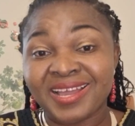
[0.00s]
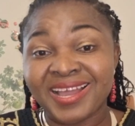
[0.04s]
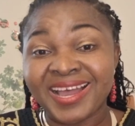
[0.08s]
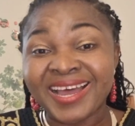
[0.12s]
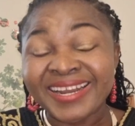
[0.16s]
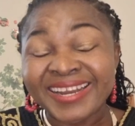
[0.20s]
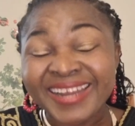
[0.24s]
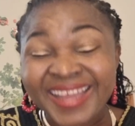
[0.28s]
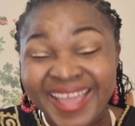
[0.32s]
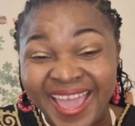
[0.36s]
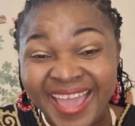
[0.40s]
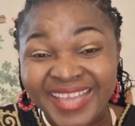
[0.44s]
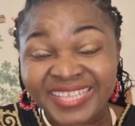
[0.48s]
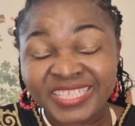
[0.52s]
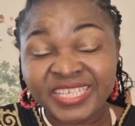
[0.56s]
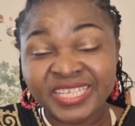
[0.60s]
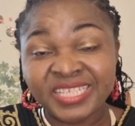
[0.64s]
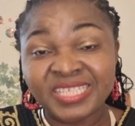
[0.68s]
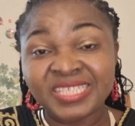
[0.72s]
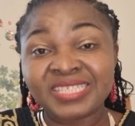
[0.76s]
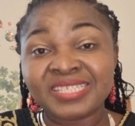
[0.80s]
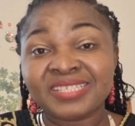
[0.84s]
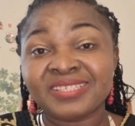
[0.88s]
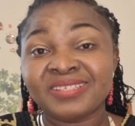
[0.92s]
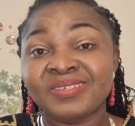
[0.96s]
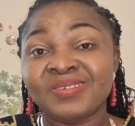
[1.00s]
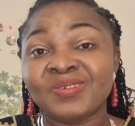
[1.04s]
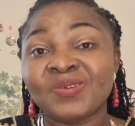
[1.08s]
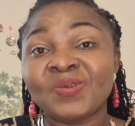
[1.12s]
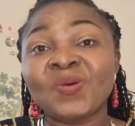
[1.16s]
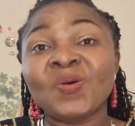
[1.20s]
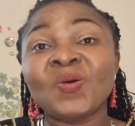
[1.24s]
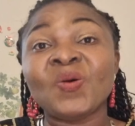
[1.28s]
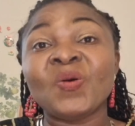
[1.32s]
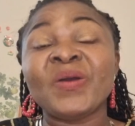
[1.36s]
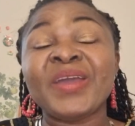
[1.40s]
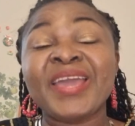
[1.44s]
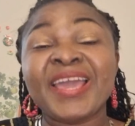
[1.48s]
an agency
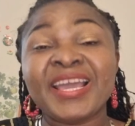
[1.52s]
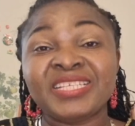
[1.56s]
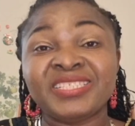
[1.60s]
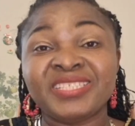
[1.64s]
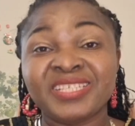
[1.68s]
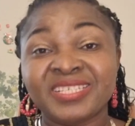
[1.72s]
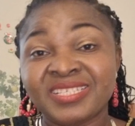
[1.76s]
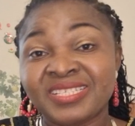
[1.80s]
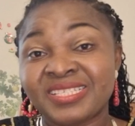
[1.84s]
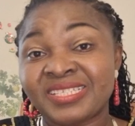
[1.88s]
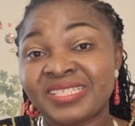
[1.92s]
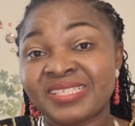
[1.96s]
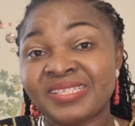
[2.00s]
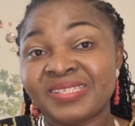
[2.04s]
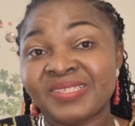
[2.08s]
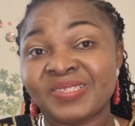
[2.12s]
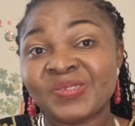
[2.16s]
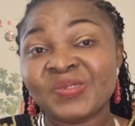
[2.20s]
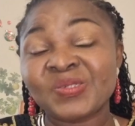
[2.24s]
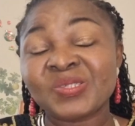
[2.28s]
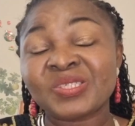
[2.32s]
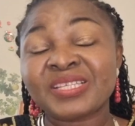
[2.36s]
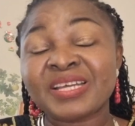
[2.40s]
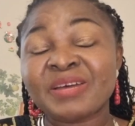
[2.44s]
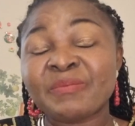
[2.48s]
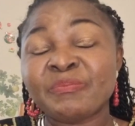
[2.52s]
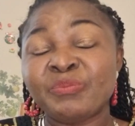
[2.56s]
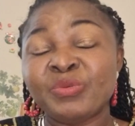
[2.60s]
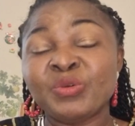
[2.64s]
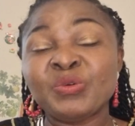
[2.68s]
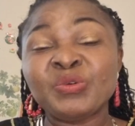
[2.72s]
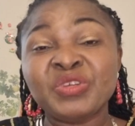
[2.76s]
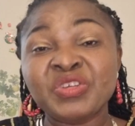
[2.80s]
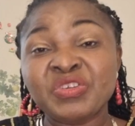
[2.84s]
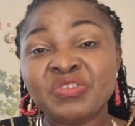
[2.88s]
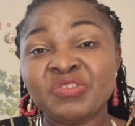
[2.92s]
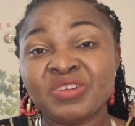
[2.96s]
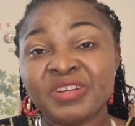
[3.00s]
or agencies. You start
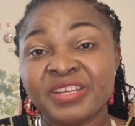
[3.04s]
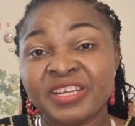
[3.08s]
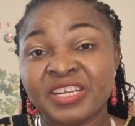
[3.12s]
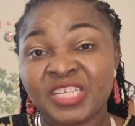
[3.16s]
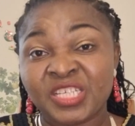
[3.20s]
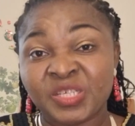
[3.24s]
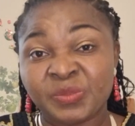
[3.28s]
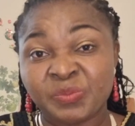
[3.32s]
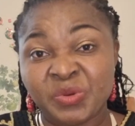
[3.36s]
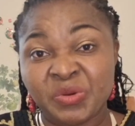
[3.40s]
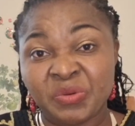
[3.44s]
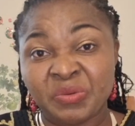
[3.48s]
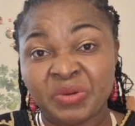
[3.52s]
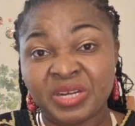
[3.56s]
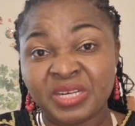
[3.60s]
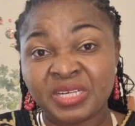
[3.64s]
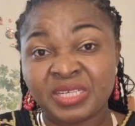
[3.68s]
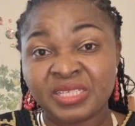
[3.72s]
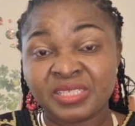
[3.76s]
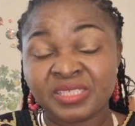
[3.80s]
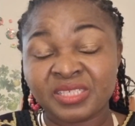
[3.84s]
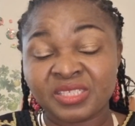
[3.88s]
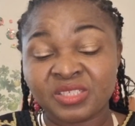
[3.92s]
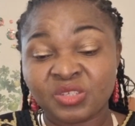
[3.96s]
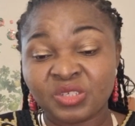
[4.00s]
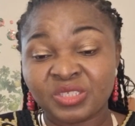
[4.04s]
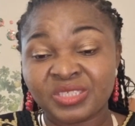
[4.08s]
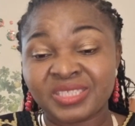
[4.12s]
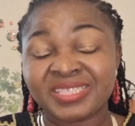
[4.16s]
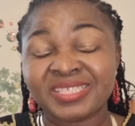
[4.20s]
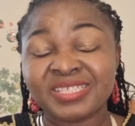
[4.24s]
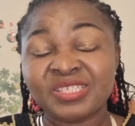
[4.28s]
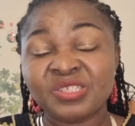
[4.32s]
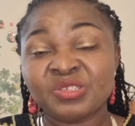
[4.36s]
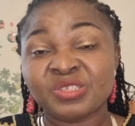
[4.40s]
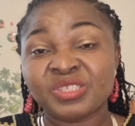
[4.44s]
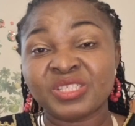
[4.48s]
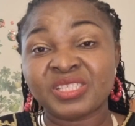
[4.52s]
building your experiences,
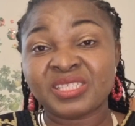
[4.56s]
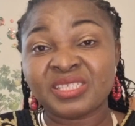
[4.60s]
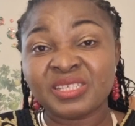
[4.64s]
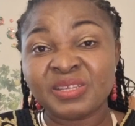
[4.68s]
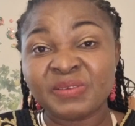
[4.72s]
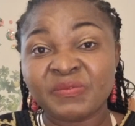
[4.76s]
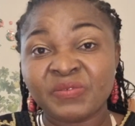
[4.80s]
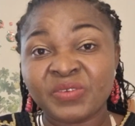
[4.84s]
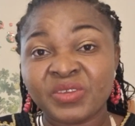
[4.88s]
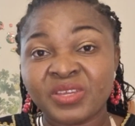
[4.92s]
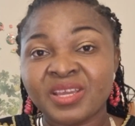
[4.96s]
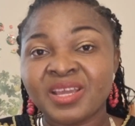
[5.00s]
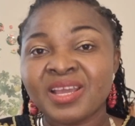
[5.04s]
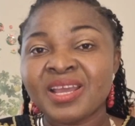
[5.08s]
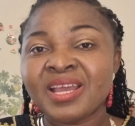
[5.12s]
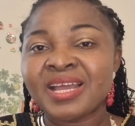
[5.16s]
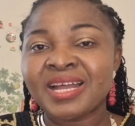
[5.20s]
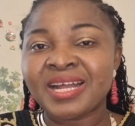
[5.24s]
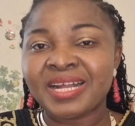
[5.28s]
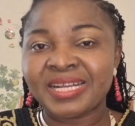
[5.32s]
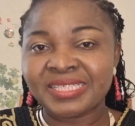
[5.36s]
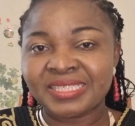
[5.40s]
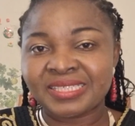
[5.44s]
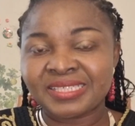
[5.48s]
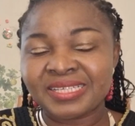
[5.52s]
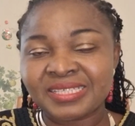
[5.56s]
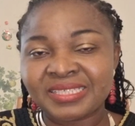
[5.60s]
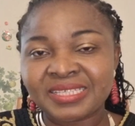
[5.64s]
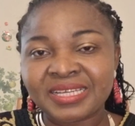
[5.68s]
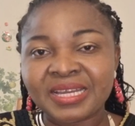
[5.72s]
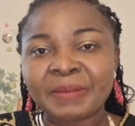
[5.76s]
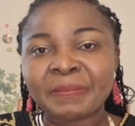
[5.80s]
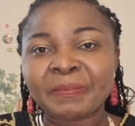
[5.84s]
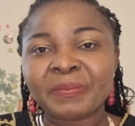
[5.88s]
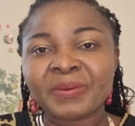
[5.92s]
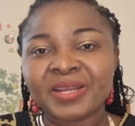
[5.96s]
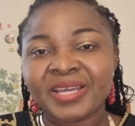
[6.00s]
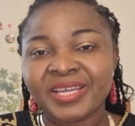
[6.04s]
dusting your CV, and start
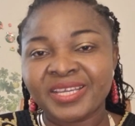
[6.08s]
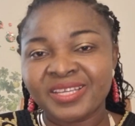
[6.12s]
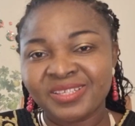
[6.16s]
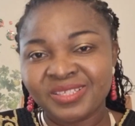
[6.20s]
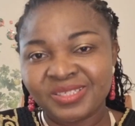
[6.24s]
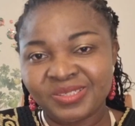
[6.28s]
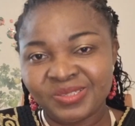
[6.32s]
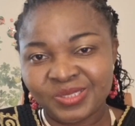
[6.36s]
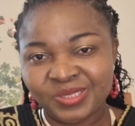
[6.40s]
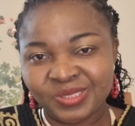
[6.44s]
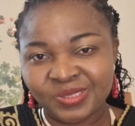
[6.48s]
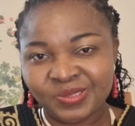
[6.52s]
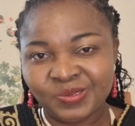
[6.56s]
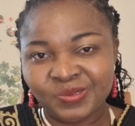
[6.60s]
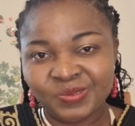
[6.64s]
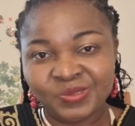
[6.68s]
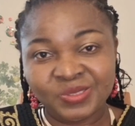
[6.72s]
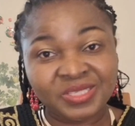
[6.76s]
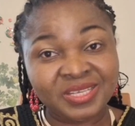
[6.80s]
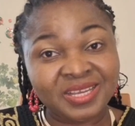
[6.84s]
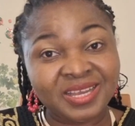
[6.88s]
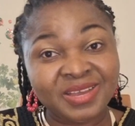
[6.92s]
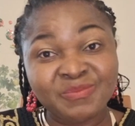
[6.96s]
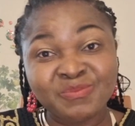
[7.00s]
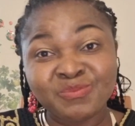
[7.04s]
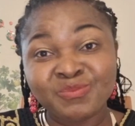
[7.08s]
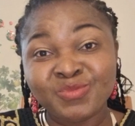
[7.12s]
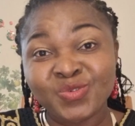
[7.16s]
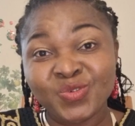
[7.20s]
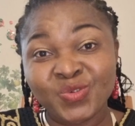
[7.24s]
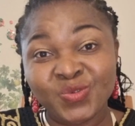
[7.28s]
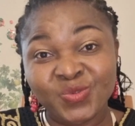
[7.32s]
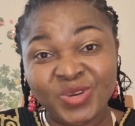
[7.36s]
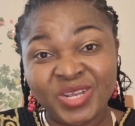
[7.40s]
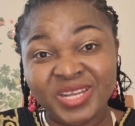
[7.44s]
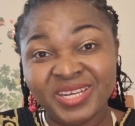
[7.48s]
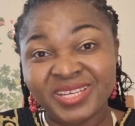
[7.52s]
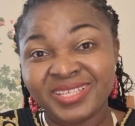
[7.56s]
applying to schools, and be
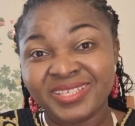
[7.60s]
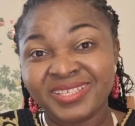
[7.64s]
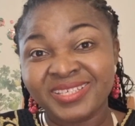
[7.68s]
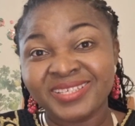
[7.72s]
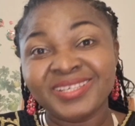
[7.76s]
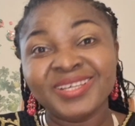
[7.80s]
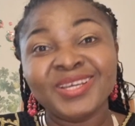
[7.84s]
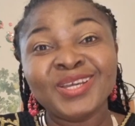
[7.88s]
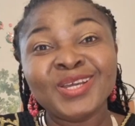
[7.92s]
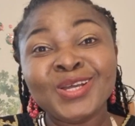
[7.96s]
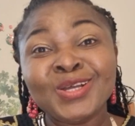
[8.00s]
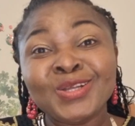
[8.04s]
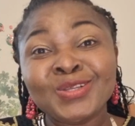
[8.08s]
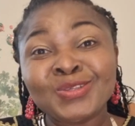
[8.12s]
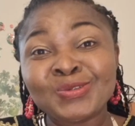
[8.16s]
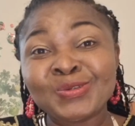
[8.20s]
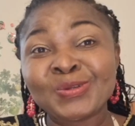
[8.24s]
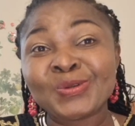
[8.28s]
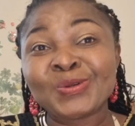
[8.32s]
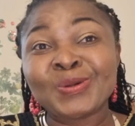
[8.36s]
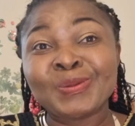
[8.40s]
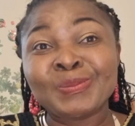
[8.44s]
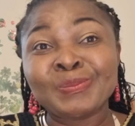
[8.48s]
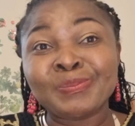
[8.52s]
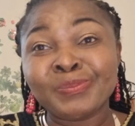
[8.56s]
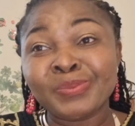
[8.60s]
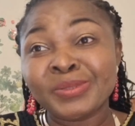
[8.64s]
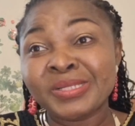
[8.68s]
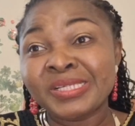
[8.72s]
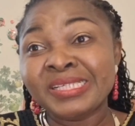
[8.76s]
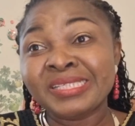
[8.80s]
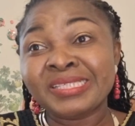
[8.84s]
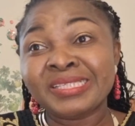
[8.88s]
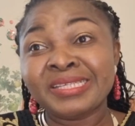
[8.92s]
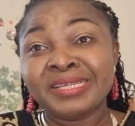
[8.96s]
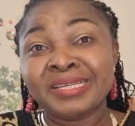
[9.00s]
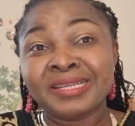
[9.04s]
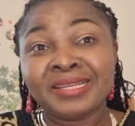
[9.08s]
ready to
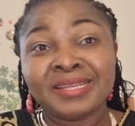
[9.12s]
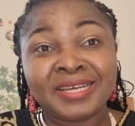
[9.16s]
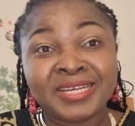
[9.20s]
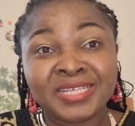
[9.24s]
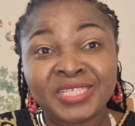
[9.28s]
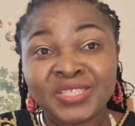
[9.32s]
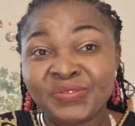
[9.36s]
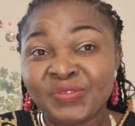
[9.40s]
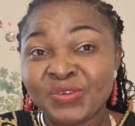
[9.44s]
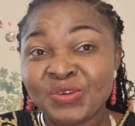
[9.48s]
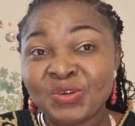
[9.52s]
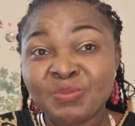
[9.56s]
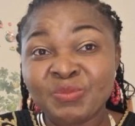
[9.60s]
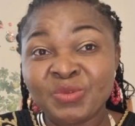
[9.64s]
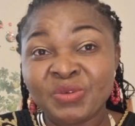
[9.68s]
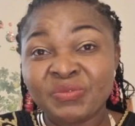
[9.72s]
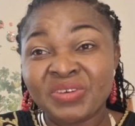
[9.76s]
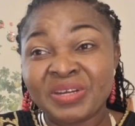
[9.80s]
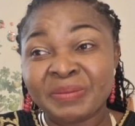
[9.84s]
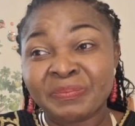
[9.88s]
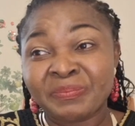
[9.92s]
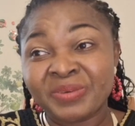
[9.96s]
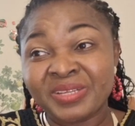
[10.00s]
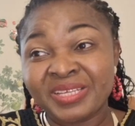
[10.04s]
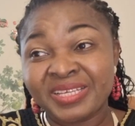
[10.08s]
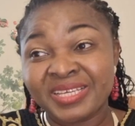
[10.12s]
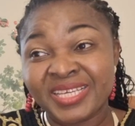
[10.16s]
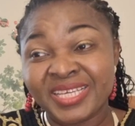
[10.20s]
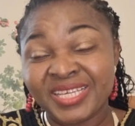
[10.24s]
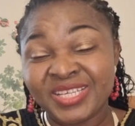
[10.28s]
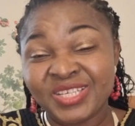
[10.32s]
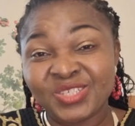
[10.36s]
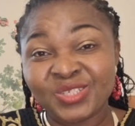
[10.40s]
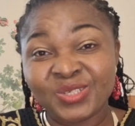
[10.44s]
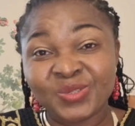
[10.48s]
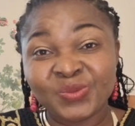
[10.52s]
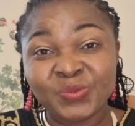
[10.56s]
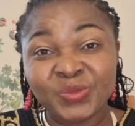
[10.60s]
complete a large volume of
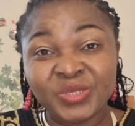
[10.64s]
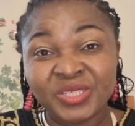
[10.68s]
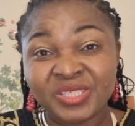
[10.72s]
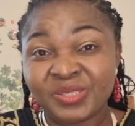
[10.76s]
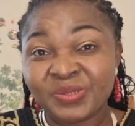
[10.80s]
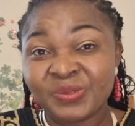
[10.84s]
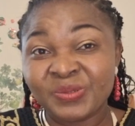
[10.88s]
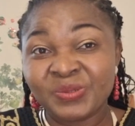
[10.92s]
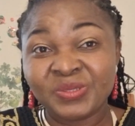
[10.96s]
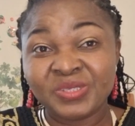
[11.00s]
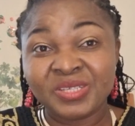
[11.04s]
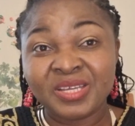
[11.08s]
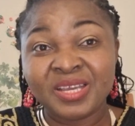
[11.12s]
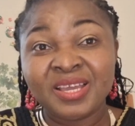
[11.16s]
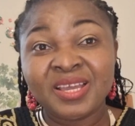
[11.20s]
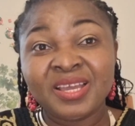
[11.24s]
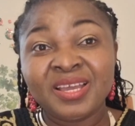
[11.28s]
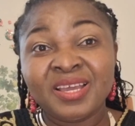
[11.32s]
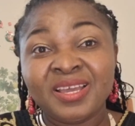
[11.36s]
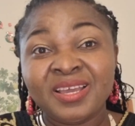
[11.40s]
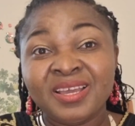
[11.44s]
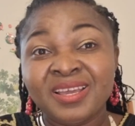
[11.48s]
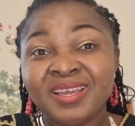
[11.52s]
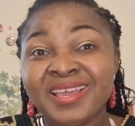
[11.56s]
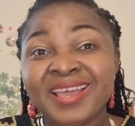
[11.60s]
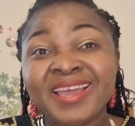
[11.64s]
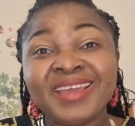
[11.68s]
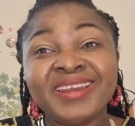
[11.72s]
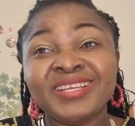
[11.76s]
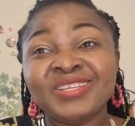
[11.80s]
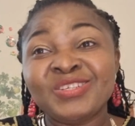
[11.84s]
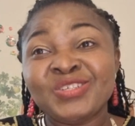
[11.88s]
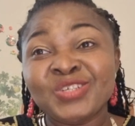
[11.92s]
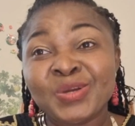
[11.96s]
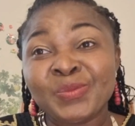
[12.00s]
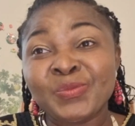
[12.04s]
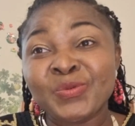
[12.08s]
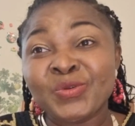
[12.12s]
application with schools. Any
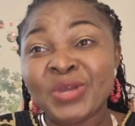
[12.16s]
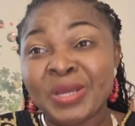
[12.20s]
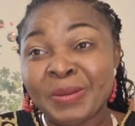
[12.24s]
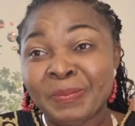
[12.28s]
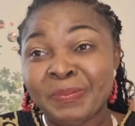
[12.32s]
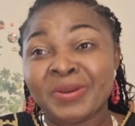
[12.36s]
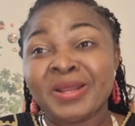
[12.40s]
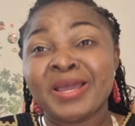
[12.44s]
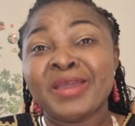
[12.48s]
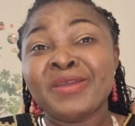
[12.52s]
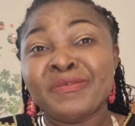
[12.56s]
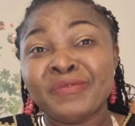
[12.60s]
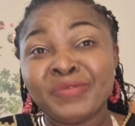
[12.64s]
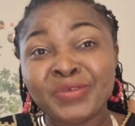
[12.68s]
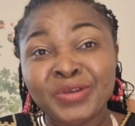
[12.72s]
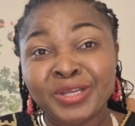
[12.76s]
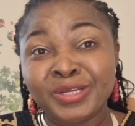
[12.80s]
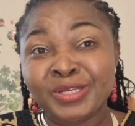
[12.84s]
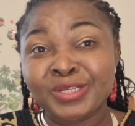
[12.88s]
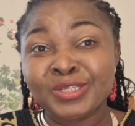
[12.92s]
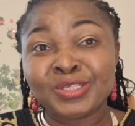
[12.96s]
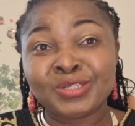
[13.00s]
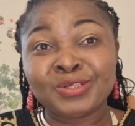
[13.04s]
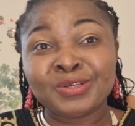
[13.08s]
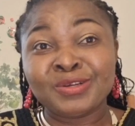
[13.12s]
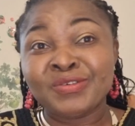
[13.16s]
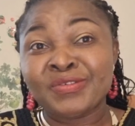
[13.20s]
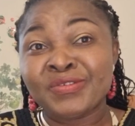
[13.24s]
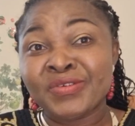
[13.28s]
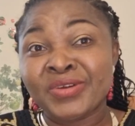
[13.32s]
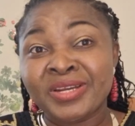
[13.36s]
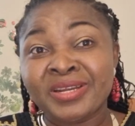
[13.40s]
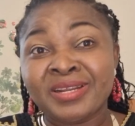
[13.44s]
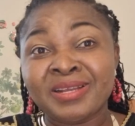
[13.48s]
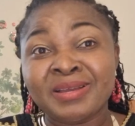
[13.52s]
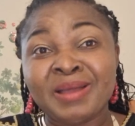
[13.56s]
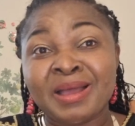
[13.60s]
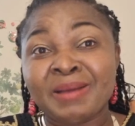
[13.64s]
job you're applying for in this
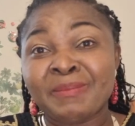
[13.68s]
country,